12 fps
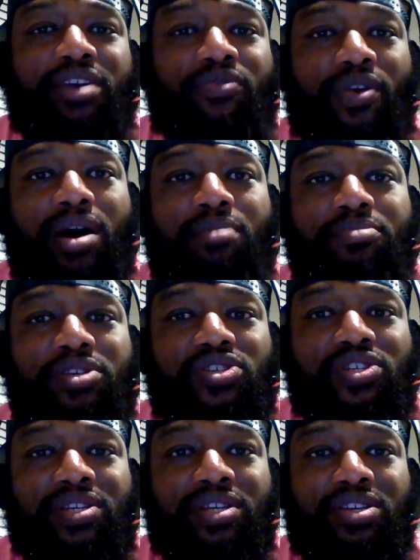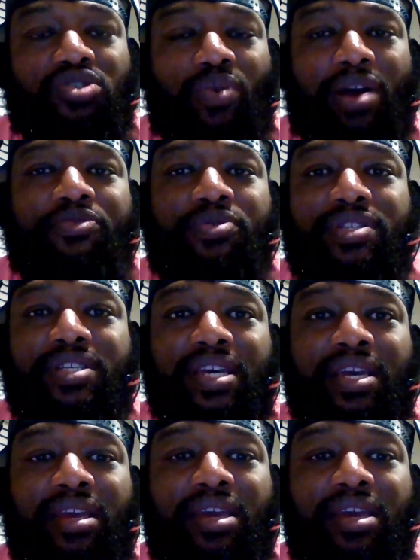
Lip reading: Fromm is referencing.